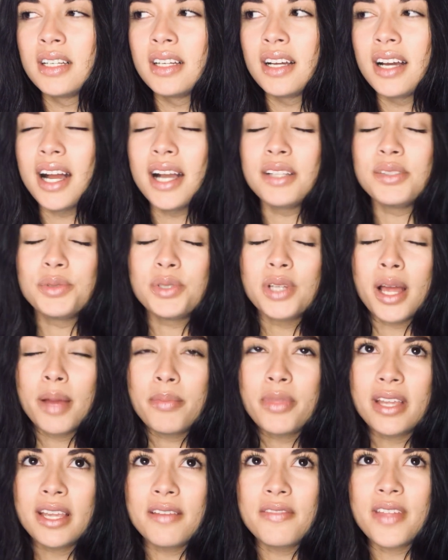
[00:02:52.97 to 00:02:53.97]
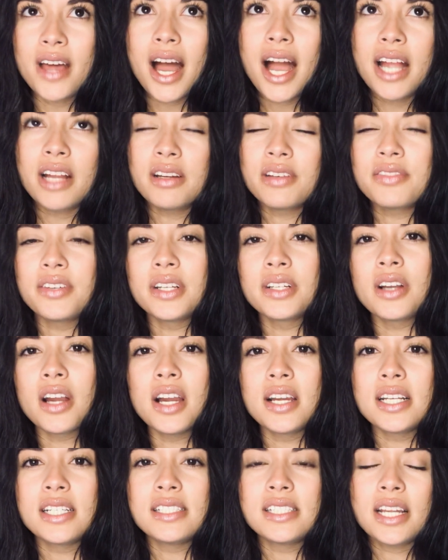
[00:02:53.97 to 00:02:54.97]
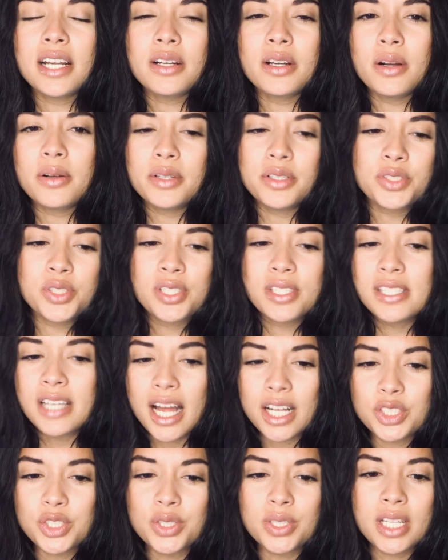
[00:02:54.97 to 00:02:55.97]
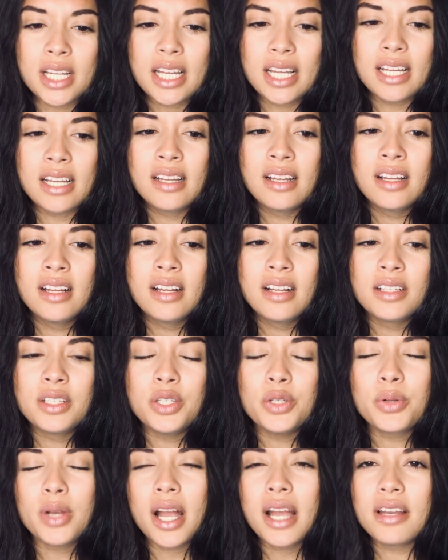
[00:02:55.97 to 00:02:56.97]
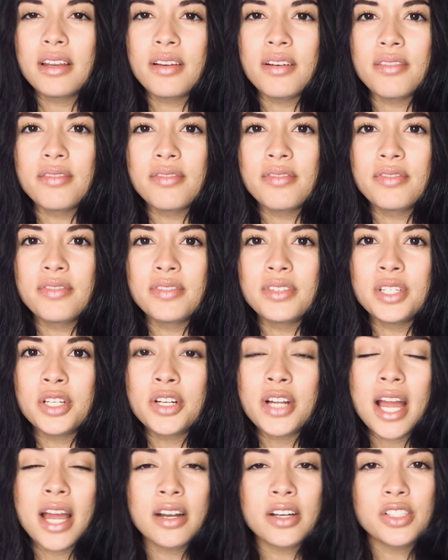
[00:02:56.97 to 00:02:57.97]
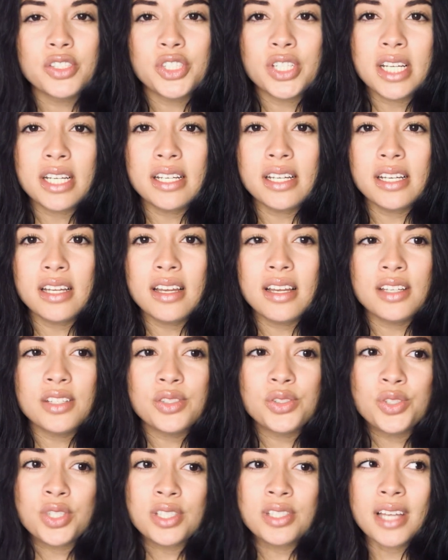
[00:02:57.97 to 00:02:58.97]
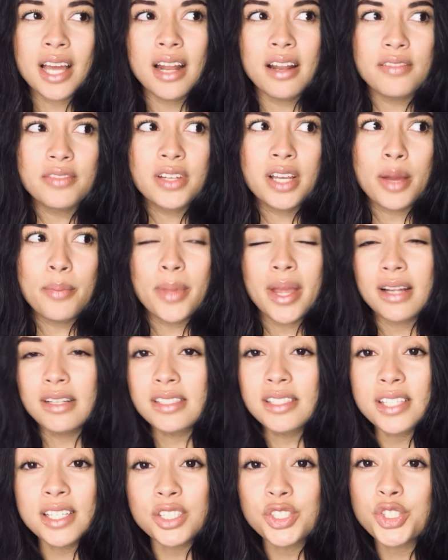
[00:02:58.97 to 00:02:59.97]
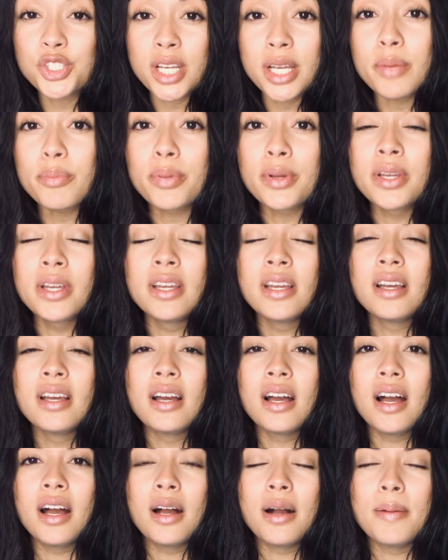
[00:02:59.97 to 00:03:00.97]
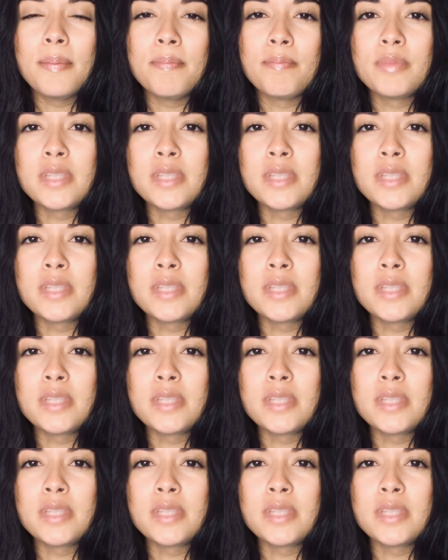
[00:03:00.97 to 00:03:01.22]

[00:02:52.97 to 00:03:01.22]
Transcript: I, I'm thinking of the Hierophant card in tarot. You're just naturally, you kind of, your energy is just kind of commands the ship, um,